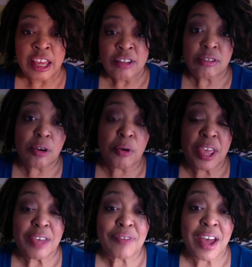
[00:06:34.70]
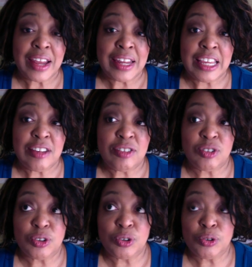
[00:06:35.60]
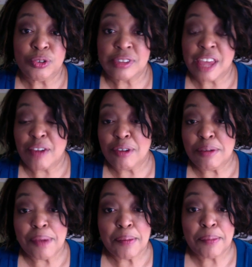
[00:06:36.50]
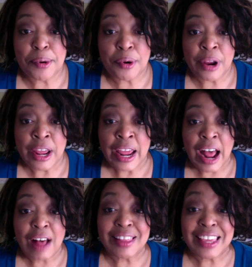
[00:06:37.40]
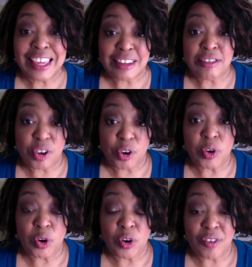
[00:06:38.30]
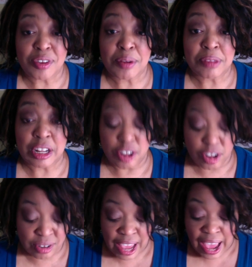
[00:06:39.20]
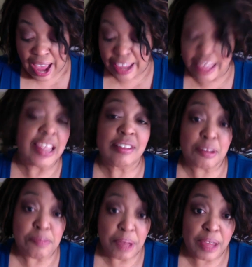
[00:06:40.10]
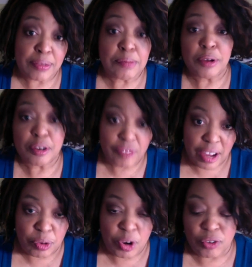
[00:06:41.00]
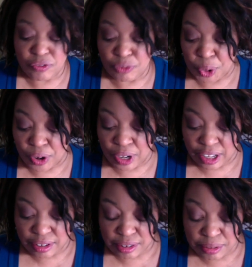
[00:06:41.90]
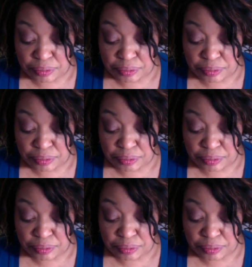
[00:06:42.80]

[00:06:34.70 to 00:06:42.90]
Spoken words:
So if I need to, say, remember how the interior of something looks, I can easily pick up the book, find where it is.